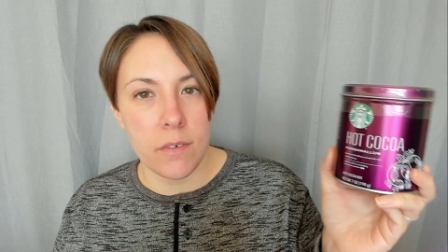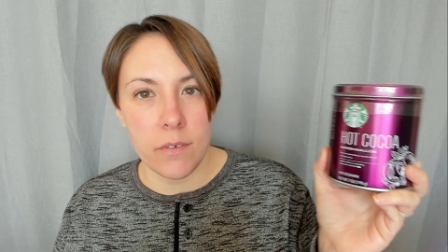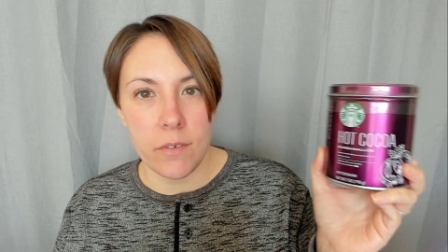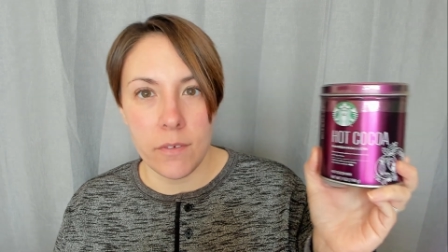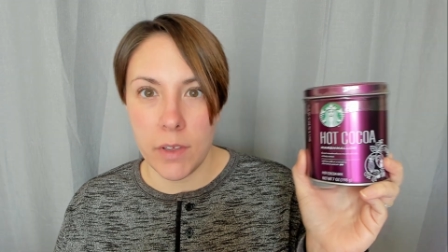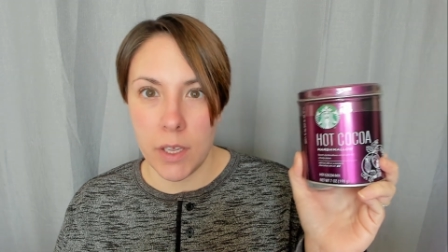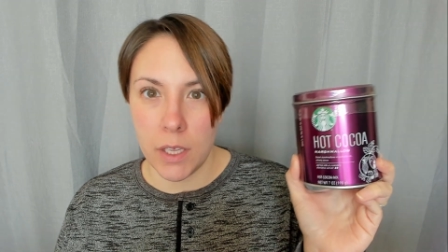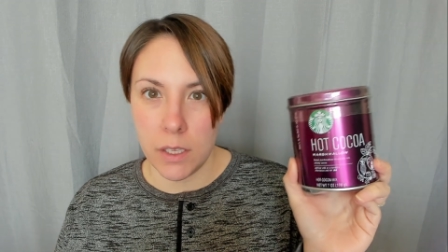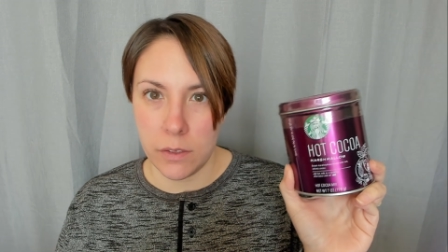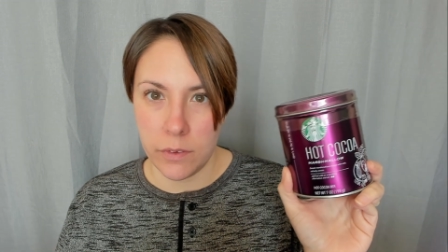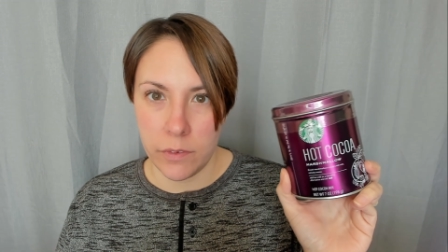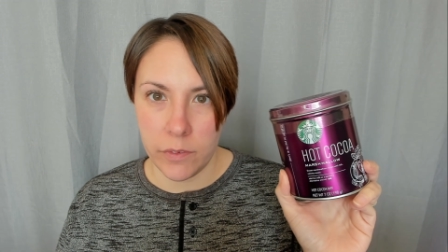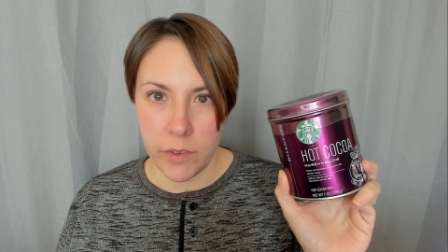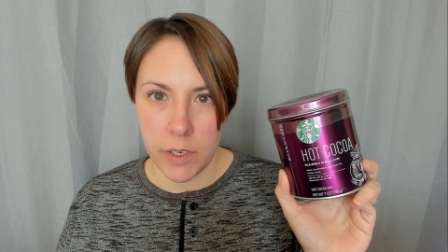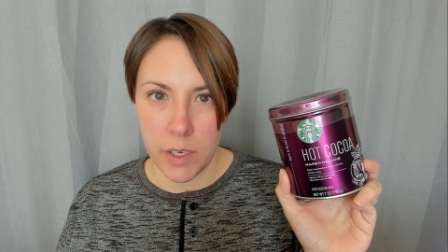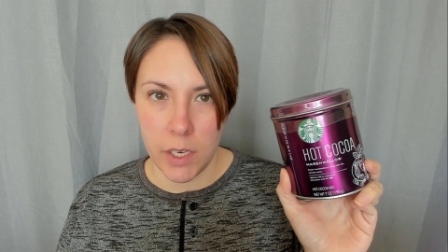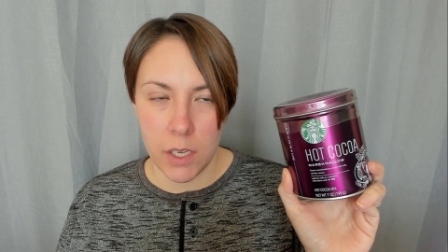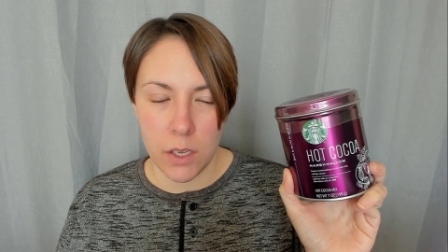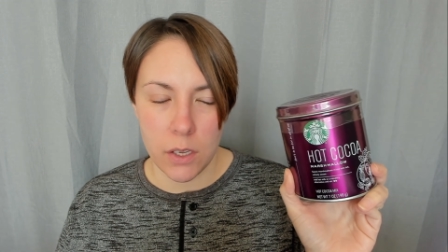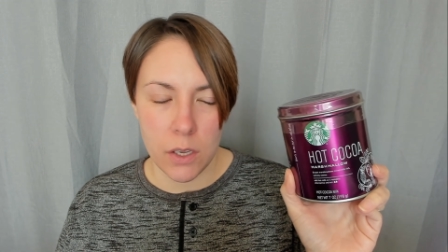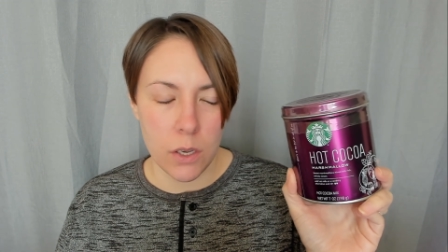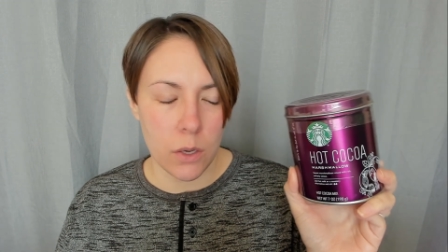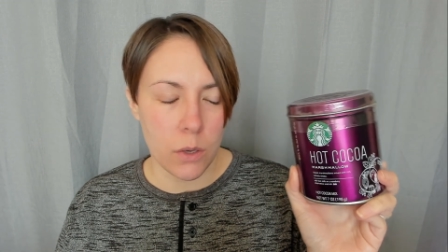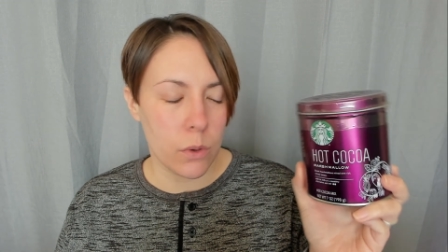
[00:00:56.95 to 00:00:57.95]
velvety
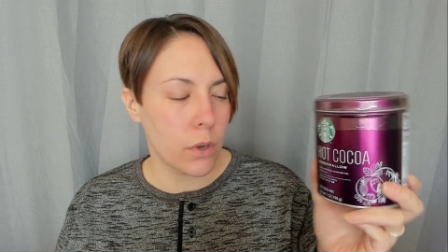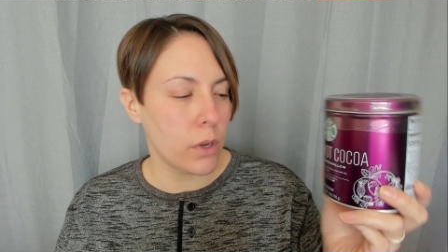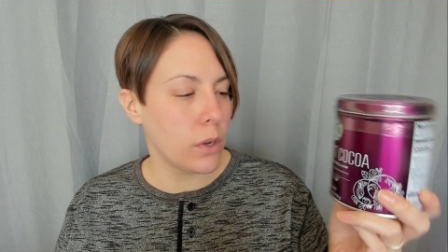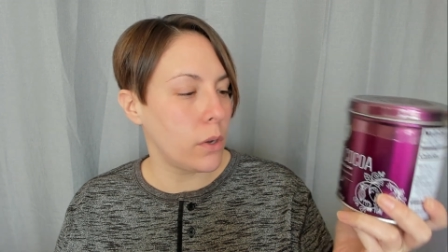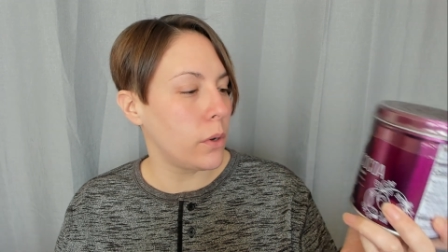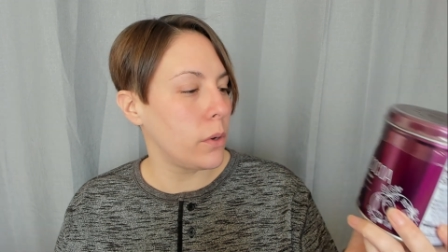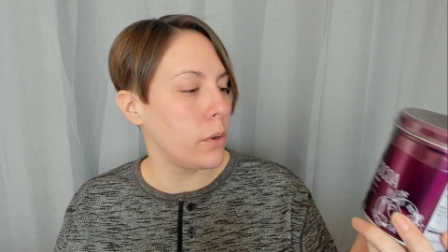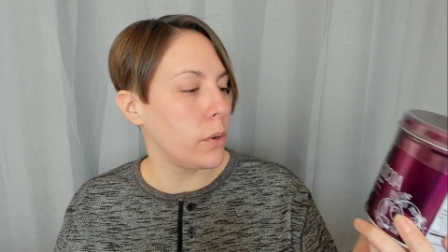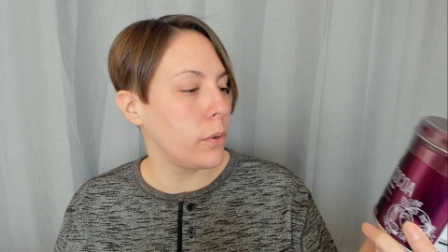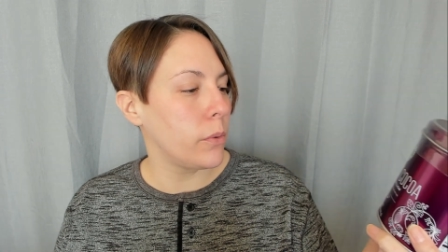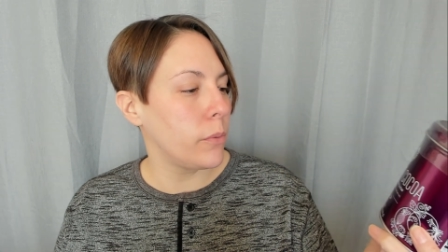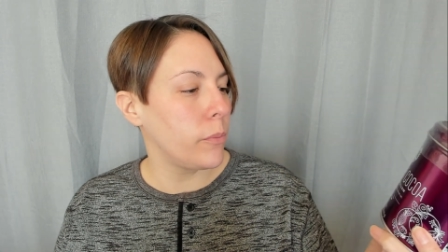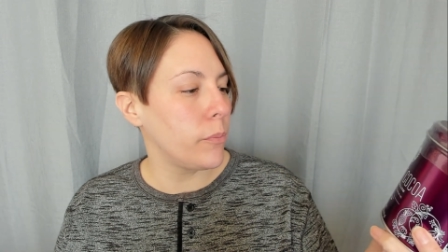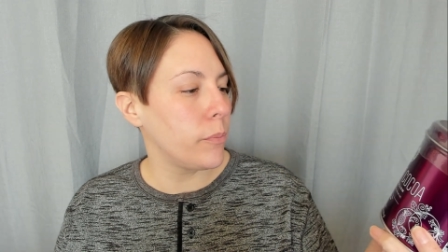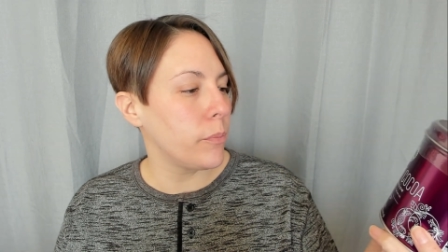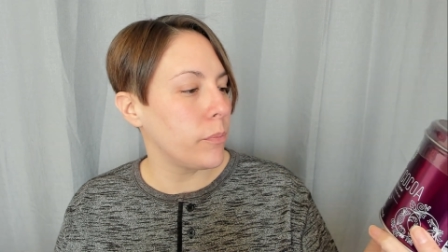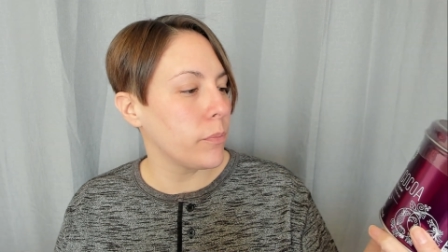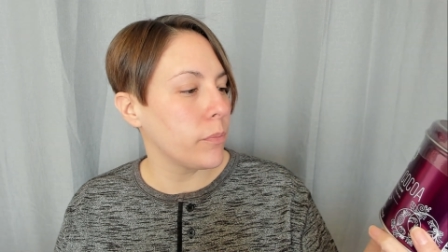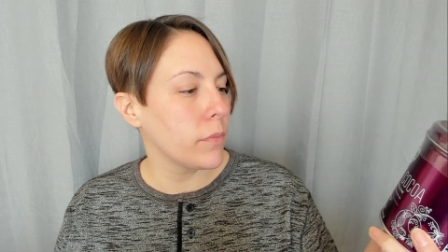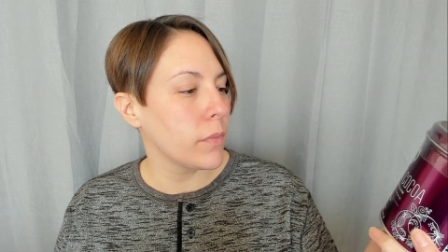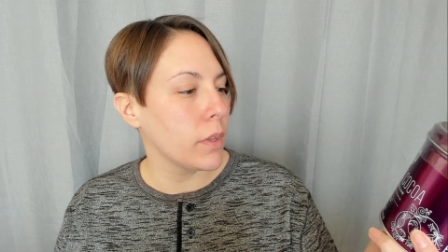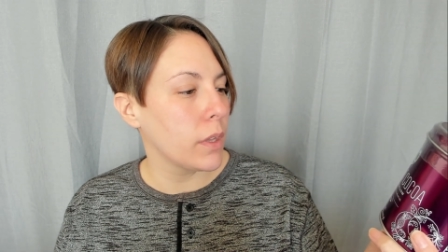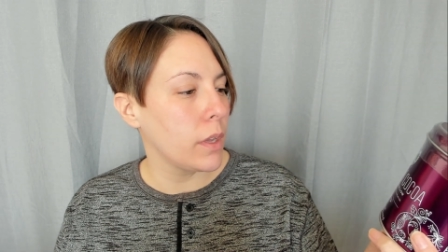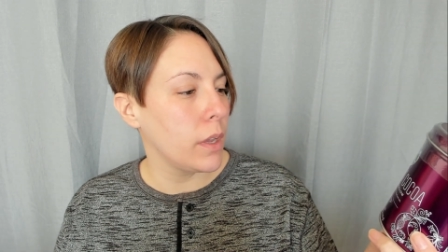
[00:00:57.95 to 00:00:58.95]
cocoa.
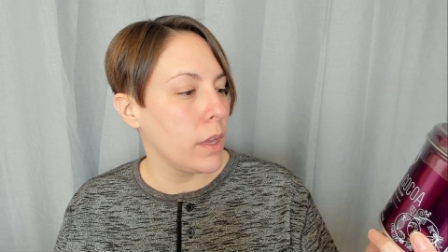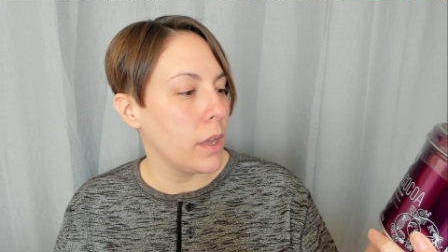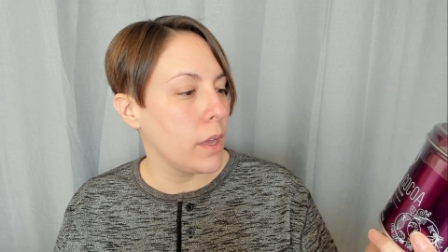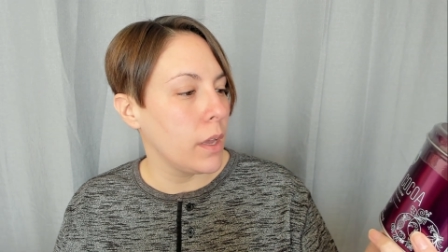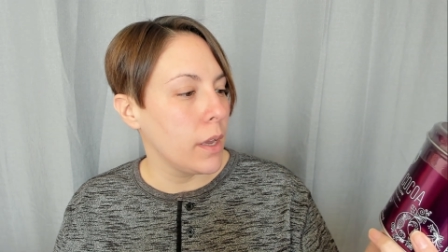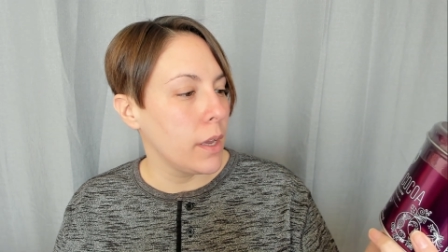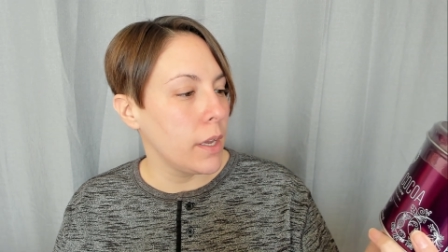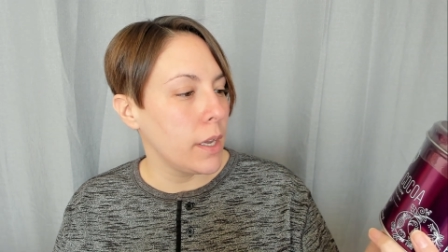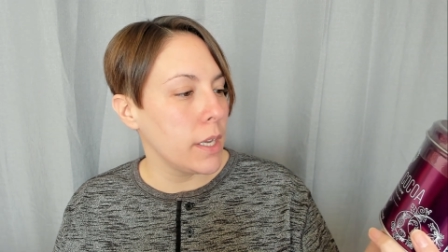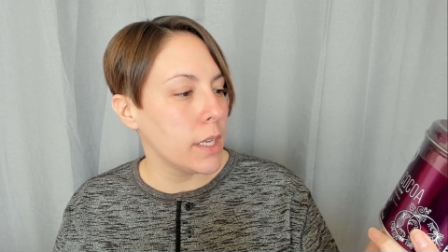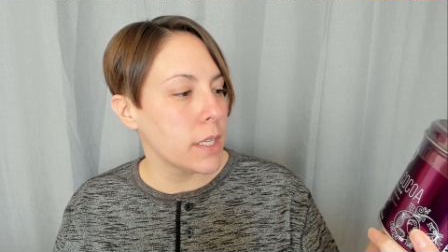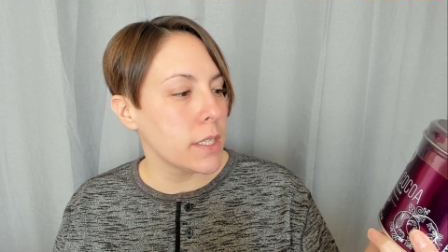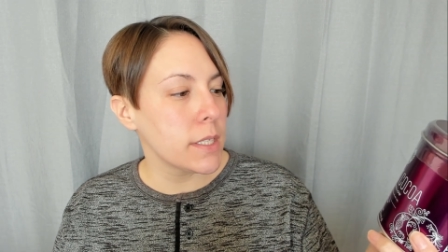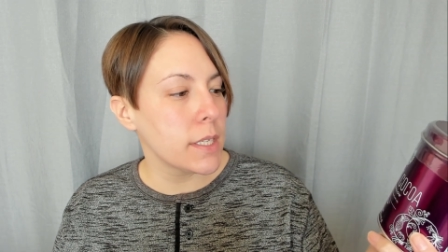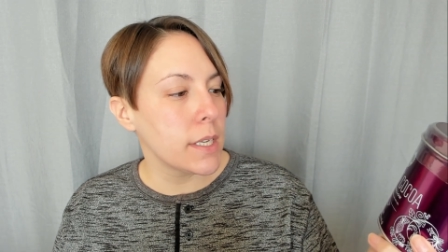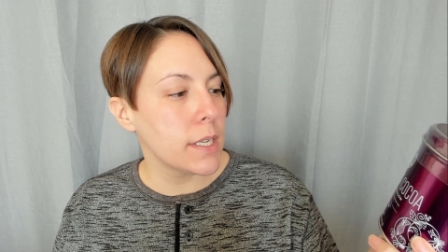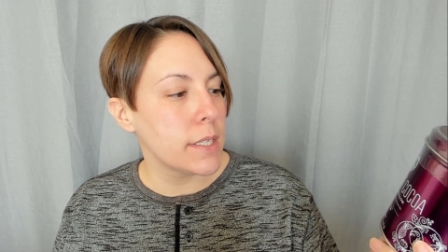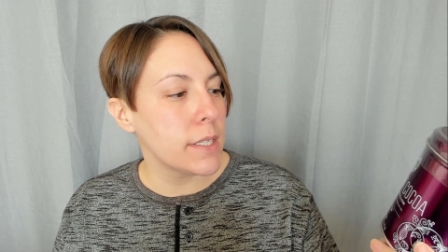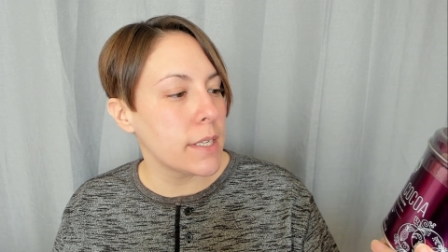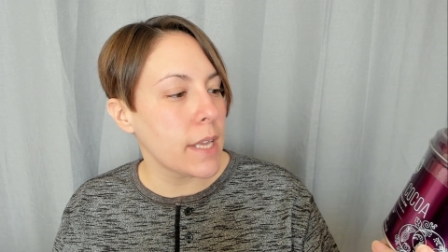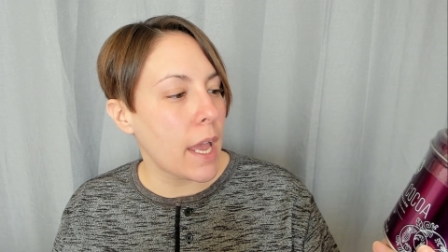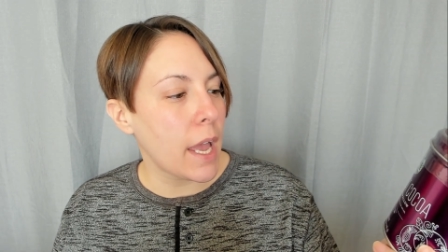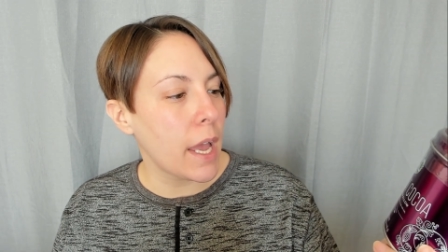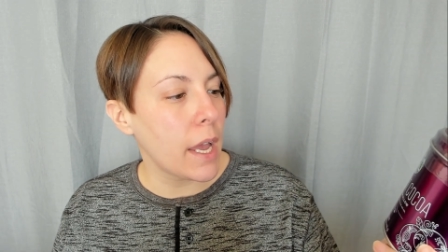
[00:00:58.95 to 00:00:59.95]
It
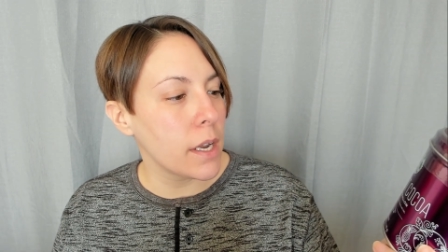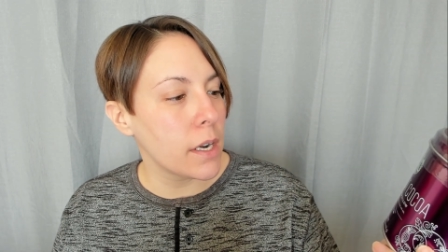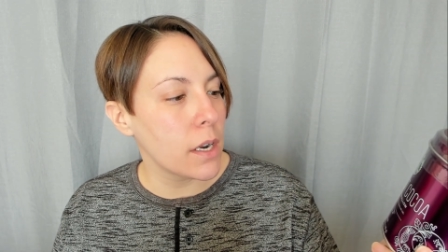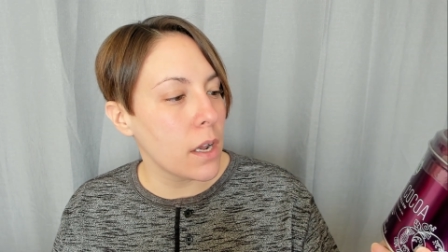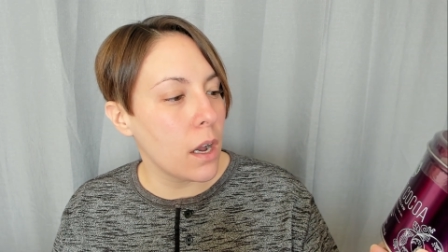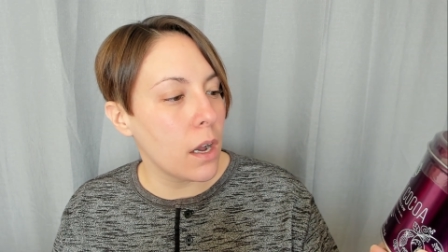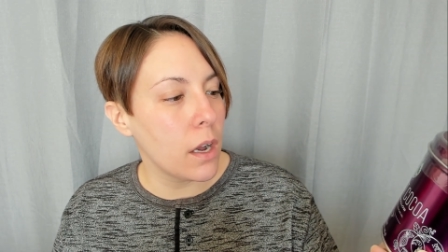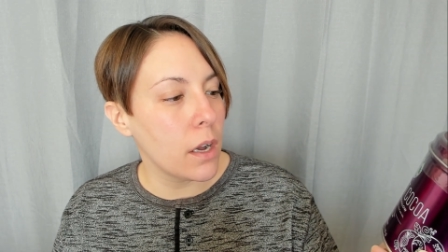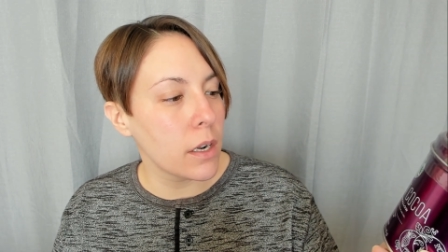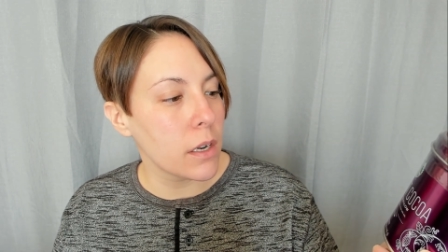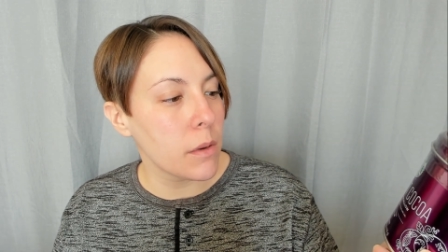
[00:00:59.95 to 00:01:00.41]
says add hot